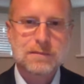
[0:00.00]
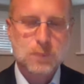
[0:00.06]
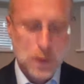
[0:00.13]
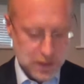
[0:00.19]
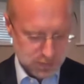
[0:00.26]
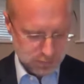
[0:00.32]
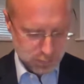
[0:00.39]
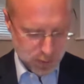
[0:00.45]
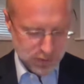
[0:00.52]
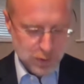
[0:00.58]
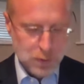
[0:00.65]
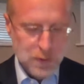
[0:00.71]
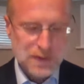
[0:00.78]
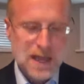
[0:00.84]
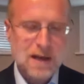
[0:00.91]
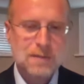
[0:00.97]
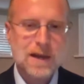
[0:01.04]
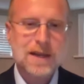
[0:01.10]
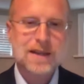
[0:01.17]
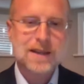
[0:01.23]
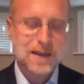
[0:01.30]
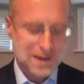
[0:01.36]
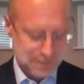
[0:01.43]
with or without
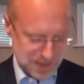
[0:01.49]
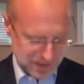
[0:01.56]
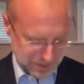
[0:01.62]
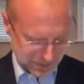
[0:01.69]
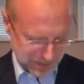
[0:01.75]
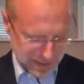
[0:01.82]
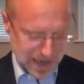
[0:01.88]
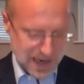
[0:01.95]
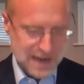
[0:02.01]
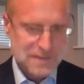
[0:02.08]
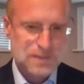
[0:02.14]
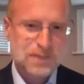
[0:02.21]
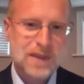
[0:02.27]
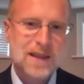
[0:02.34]
my little guy,